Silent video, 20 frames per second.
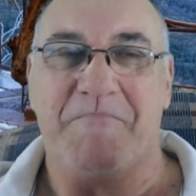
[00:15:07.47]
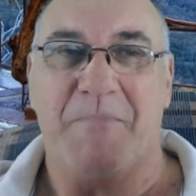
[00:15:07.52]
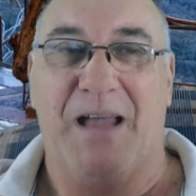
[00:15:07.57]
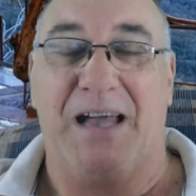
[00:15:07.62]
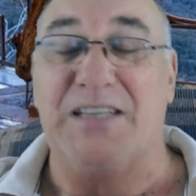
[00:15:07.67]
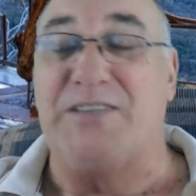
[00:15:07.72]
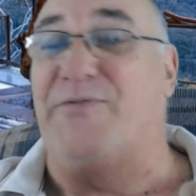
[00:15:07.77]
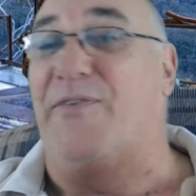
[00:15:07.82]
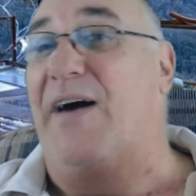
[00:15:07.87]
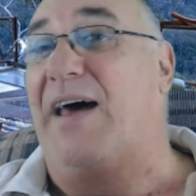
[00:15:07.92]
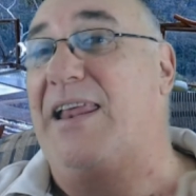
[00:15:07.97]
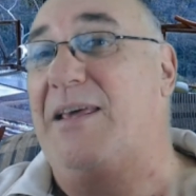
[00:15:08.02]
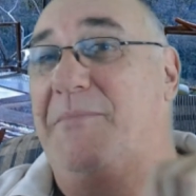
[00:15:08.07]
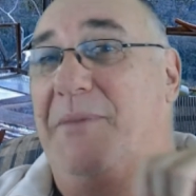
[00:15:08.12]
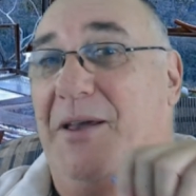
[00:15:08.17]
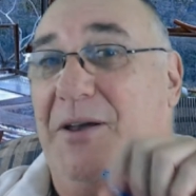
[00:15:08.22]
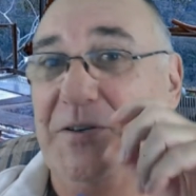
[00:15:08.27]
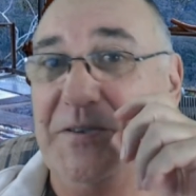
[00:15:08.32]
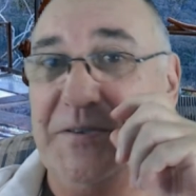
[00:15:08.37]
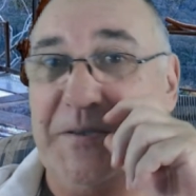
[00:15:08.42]
It's funny
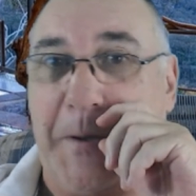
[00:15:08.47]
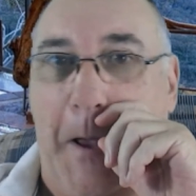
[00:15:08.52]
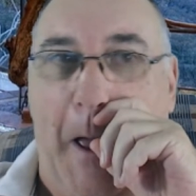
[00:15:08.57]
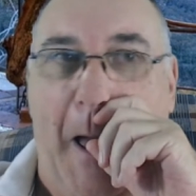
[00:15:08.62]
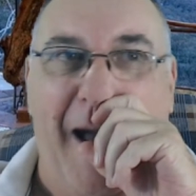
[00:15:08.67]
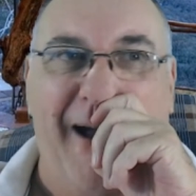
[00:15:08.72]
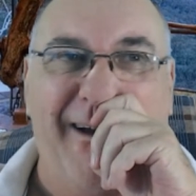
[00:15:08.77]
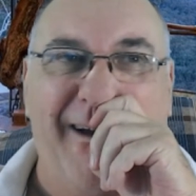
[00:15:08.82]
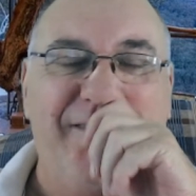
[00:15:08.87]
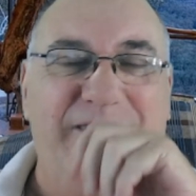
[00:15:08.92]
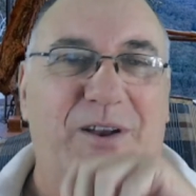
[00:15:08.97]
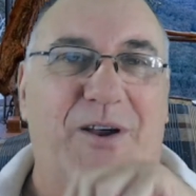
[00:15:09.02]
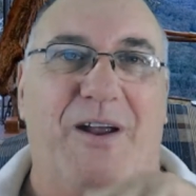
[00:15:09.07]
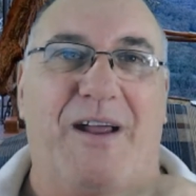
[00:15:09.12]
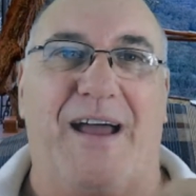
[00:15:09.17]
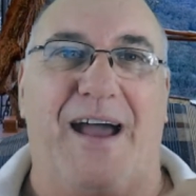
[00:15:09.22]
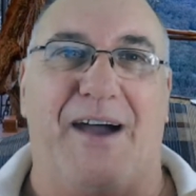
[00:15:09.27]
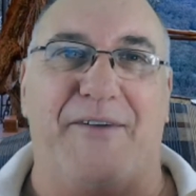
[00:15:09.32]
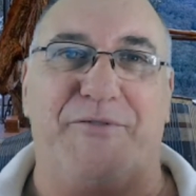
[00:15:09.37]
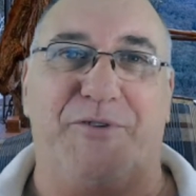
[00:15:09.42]
because after
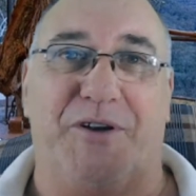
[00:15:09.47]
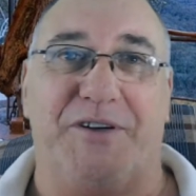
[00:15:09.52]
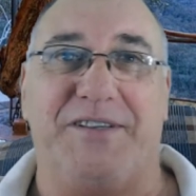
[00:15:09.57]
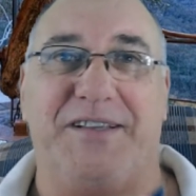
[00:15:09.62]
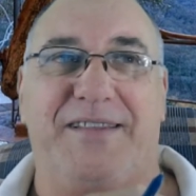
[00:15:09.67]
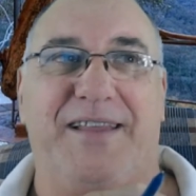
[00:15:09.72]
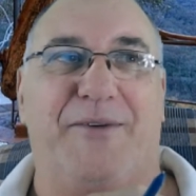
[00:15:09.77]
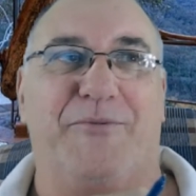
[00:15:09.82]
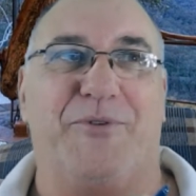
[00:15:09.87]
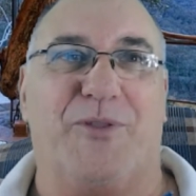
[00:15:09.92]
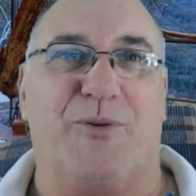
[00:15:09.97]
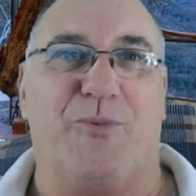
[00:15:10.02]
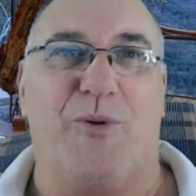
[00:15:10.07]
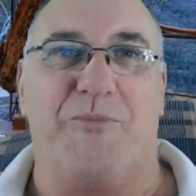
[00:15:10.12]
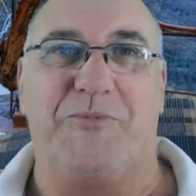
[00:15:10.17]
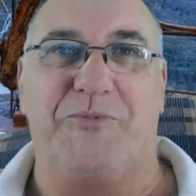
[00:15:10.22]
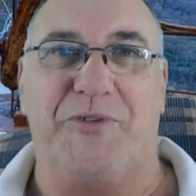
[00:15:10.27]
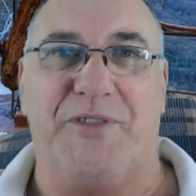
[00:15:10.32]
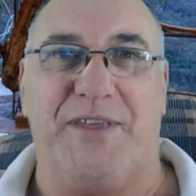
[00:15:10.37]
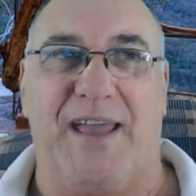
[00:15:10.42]
after I did that with the
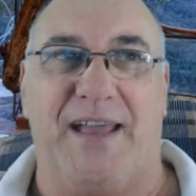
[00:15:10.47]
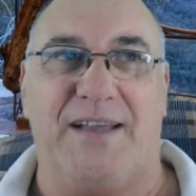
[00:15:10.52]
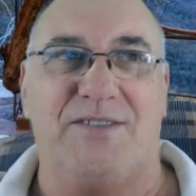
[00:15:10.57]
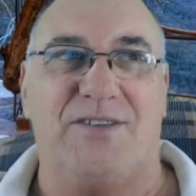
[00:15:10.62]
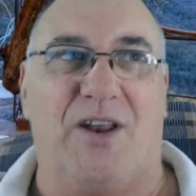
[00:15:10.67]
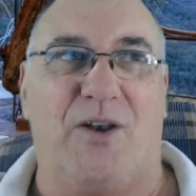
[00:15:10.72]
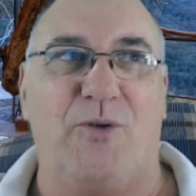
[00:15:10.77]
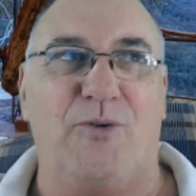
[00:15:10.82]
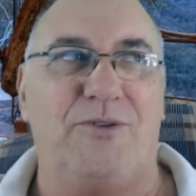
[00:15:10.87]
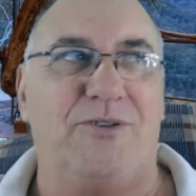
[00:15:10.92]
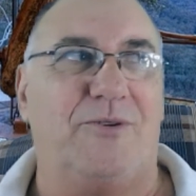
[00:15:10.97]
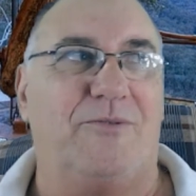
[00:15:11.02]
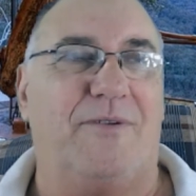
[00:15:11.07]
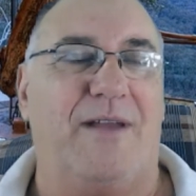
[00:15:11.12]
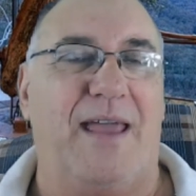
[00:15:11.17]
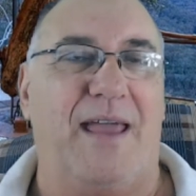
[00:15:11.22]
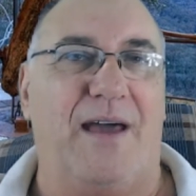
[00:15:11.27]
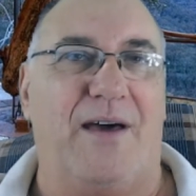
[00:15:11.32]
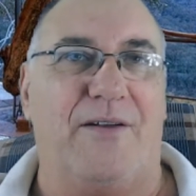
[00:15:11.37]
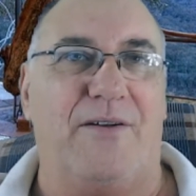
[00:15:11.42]
woman with the eggs, I looked
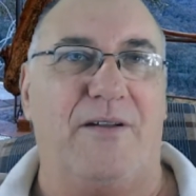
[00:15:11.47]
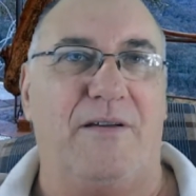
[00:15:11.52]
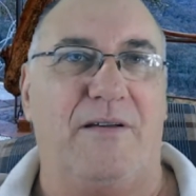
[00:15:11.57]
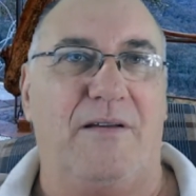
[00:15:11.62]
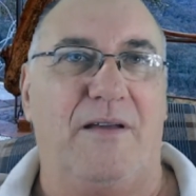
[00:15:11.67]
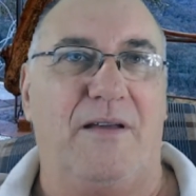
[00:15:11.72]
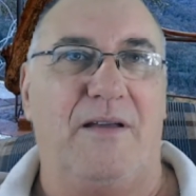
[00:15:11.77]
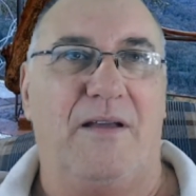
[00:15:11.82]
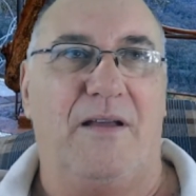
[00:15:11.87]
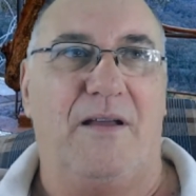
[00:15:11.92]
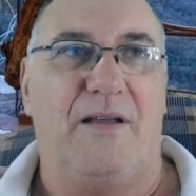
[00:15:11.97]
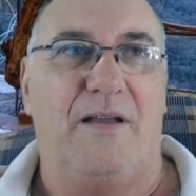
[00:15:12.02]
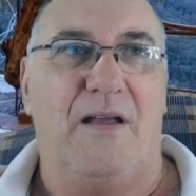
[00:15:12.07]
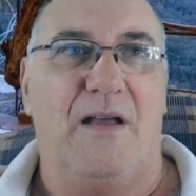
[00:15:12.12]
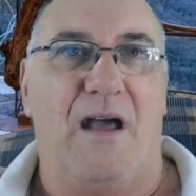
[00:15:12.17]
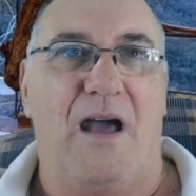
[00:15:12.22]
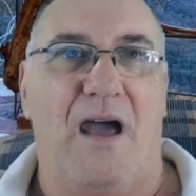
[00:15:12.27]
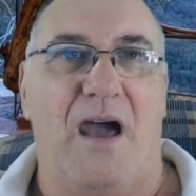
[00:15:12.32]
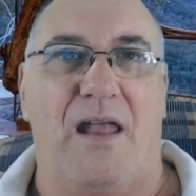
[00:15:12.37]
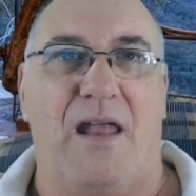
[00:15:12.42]
around,
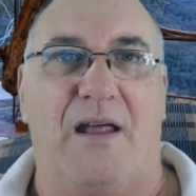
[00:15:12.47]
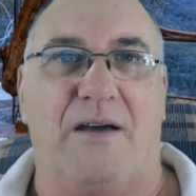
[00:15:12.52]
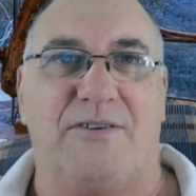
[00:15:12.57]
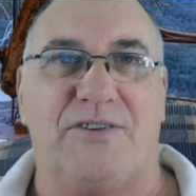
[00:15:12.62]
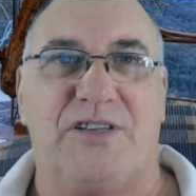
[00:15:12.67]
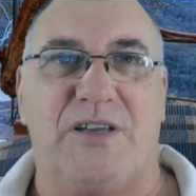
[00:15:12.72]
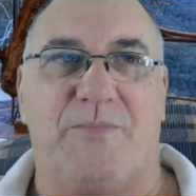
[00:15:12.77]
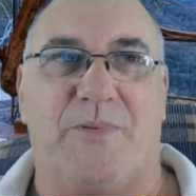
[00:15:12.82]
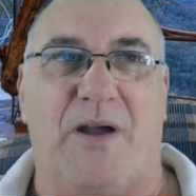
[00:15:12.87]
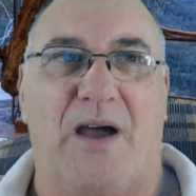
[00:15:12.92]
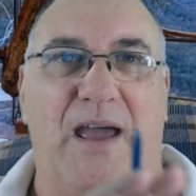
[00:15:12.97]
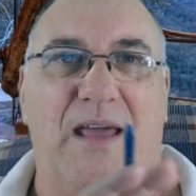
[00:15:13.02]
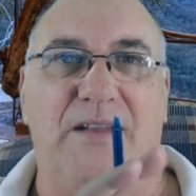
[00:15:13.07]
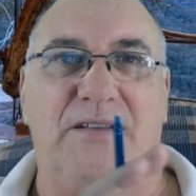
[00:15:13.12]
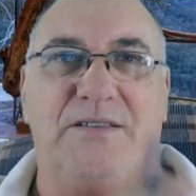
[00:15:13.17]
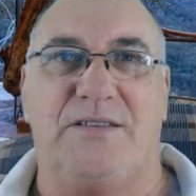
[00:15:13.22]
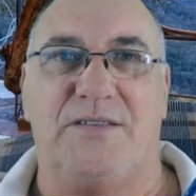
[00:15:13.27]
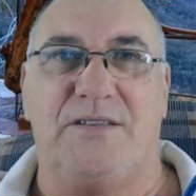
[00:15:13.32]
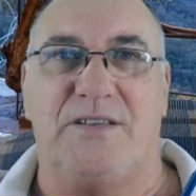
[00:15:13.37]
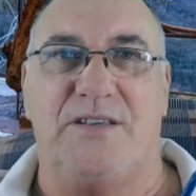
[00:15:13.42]
and I was surprised.
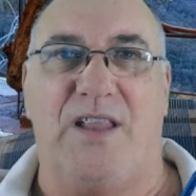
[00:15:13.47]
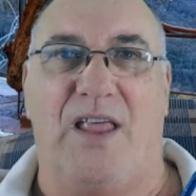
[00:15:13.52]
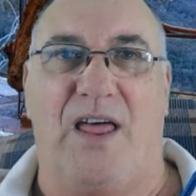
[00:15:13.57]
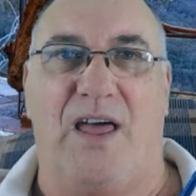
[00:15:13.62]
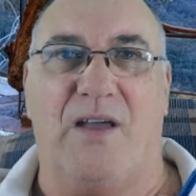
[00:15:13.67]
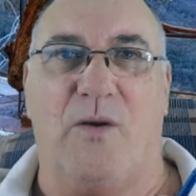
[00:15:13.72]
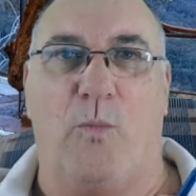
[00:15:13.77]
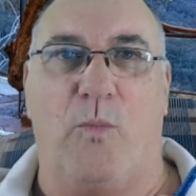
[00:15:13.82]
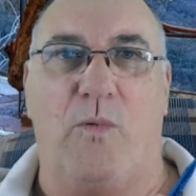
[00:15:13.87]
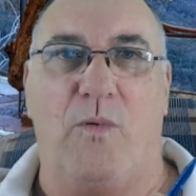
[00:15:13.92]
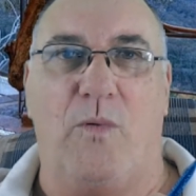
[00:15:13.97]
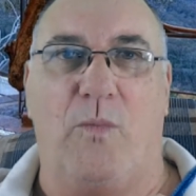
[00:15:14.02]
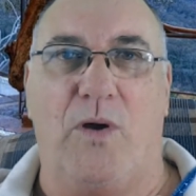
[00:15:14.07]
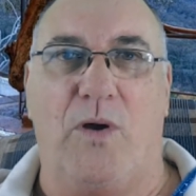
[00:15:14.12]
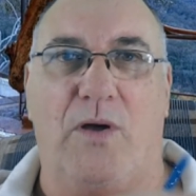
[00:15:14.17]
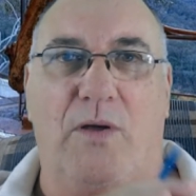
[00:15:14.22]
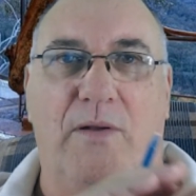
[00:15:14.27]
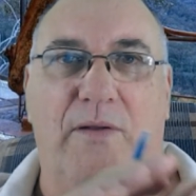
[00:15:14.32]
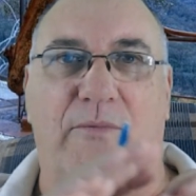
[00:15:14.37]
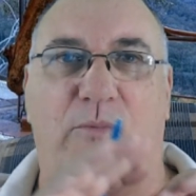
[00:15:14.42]
It's just like a
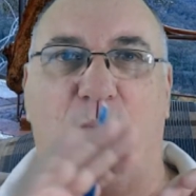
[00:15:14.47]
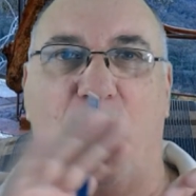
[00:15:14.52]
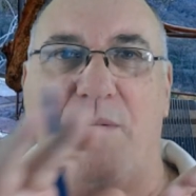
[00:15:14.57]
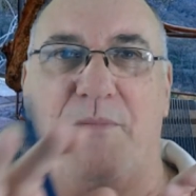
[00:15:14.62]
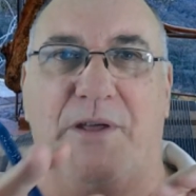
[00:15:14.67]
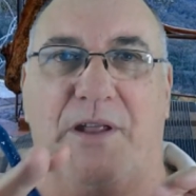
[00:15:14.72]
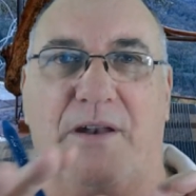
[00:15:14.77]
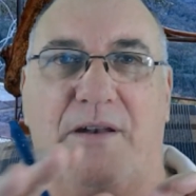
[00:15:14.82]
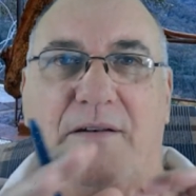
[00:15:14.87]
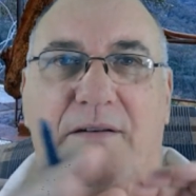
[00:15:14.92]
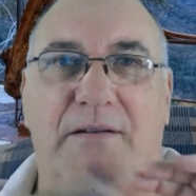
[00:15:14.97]
world of women.